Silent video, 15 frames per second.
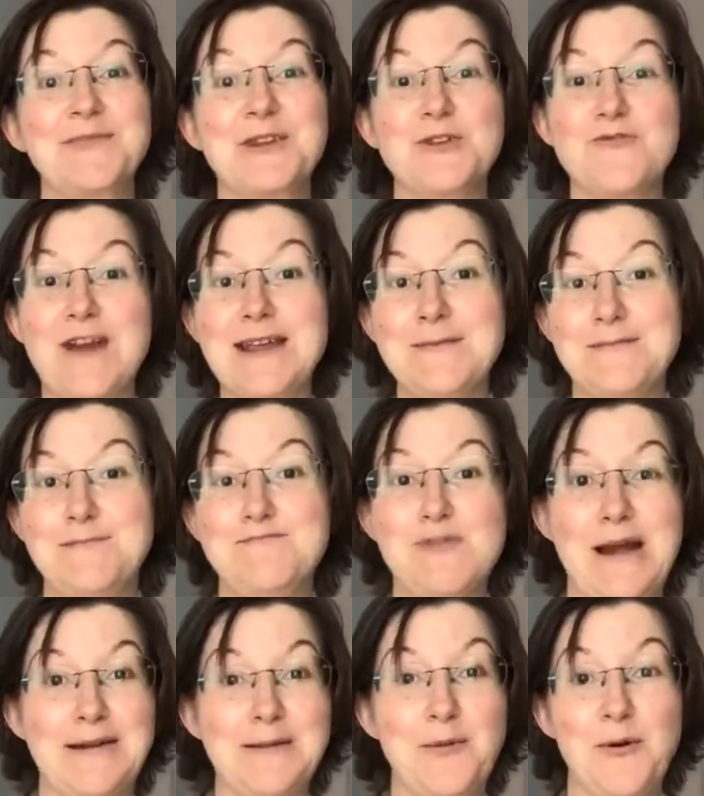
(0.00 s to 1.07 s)
great
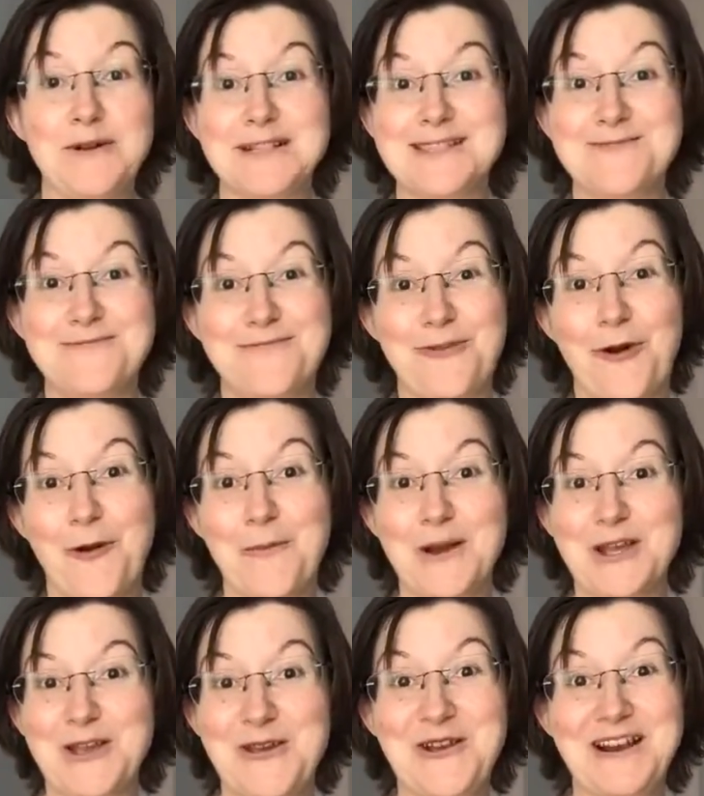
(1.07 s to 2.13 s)
brownie points from
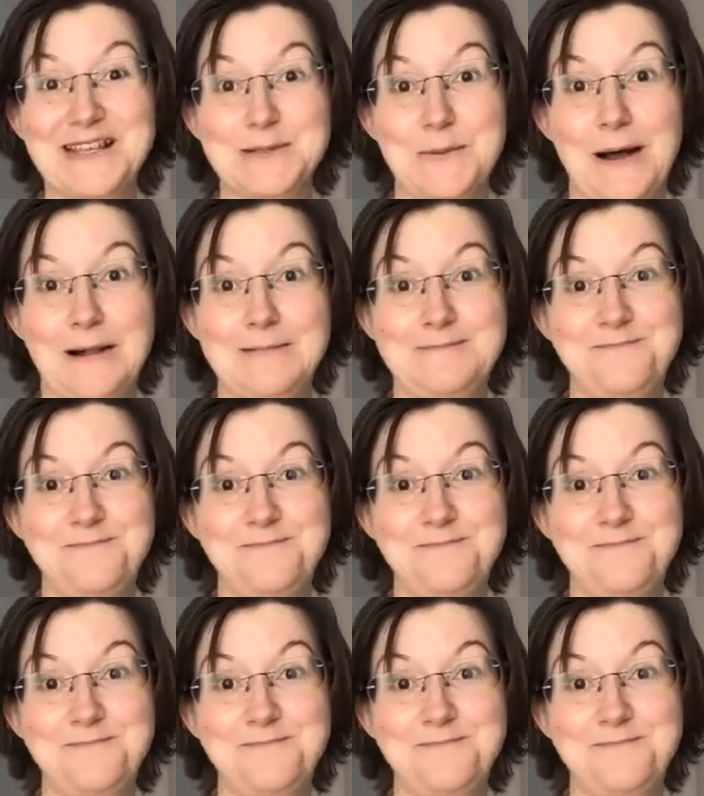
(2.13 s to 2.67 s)
Google as well.